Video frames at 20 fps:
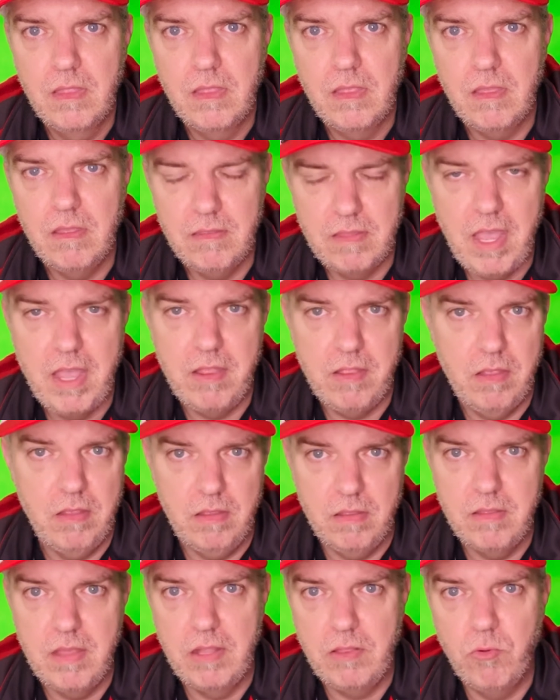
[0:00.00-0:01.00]
Is that,
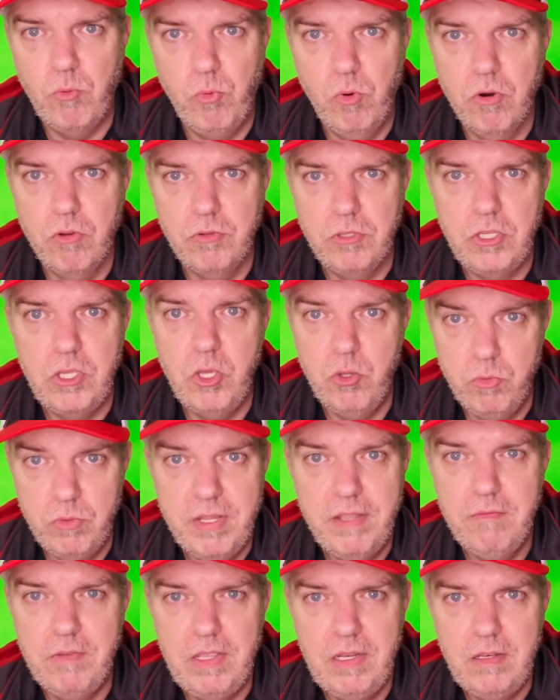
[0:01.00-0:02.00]
is that the world you
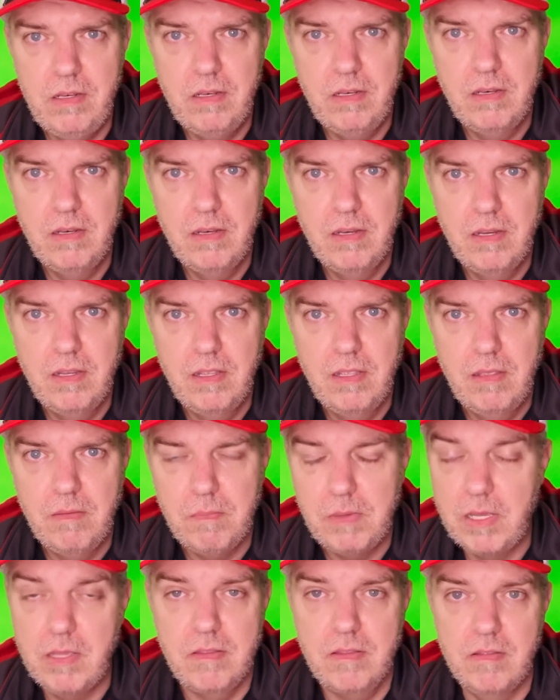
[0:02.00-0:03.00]
live in?
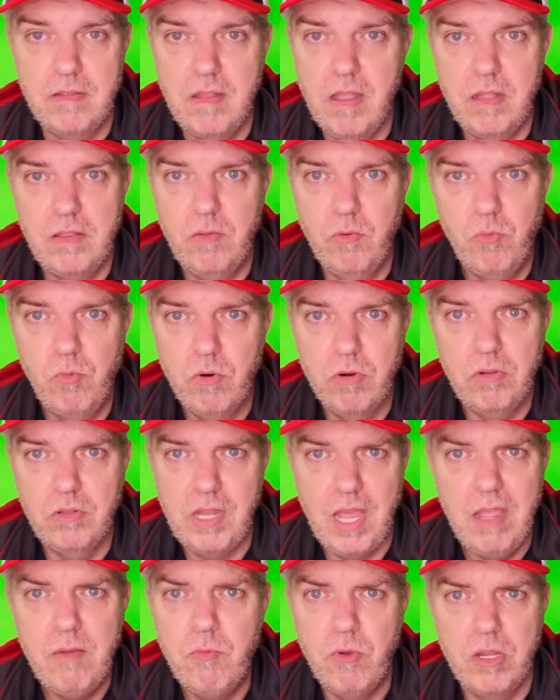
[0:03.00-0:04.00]
because it's not the world
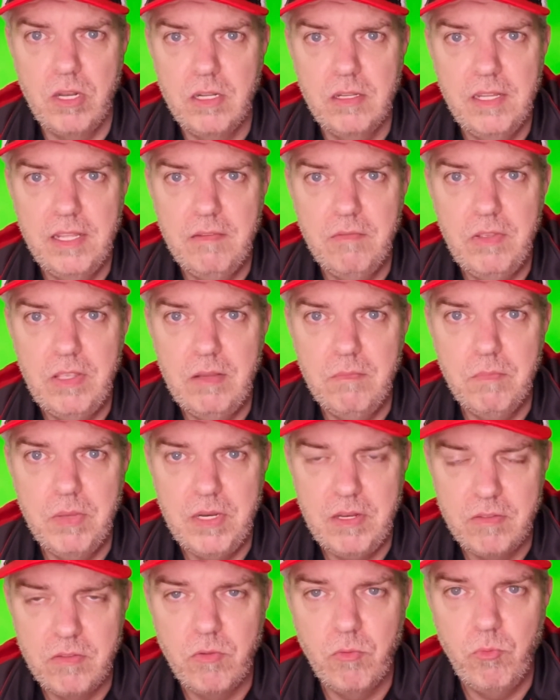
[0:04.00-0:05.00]
I want to live in, but
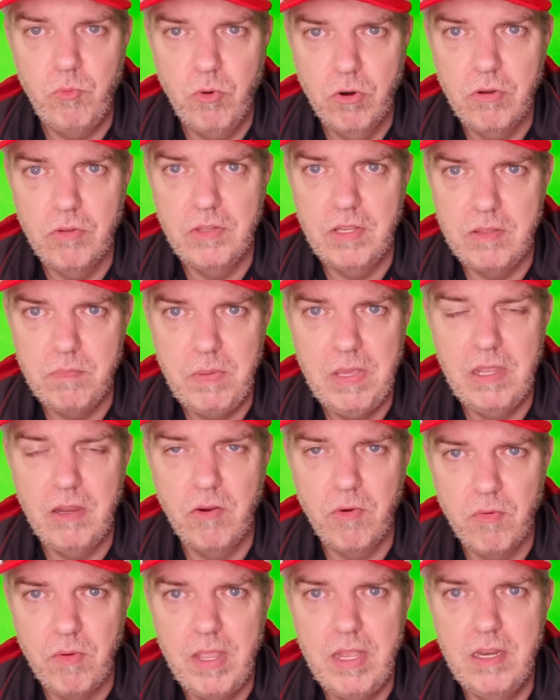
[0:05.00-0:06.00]
it's the world that's being
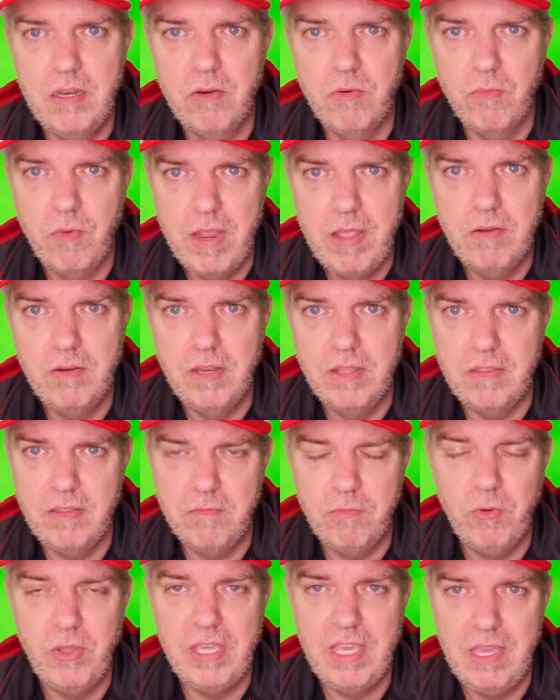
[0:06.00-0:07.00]
created around us
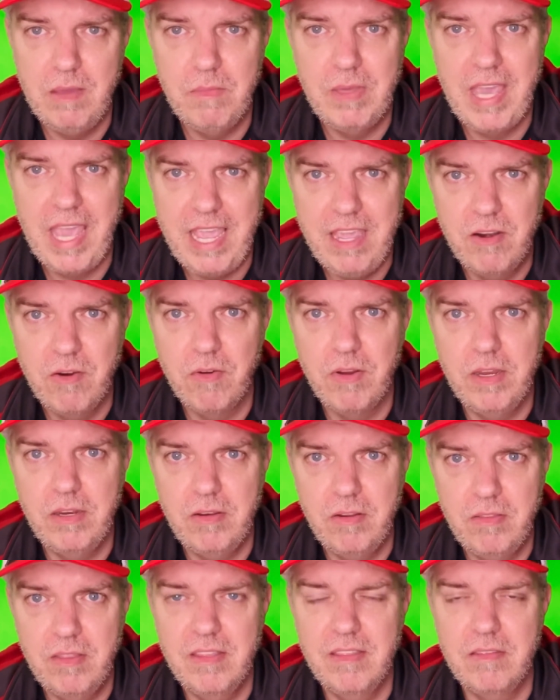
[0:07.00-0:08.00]
if we keep catering
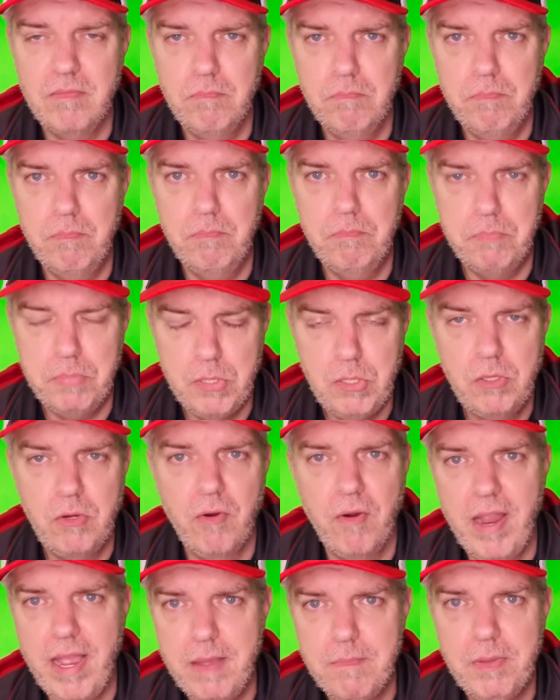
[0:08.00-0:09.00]
to this
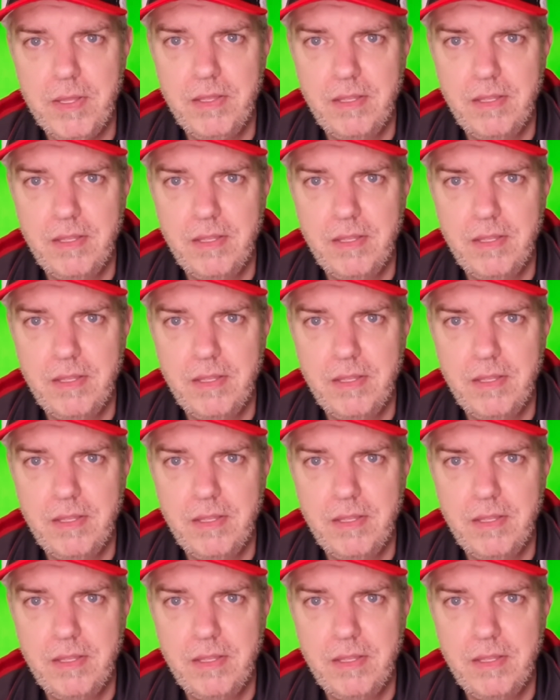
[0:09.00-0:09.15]
bullcrap.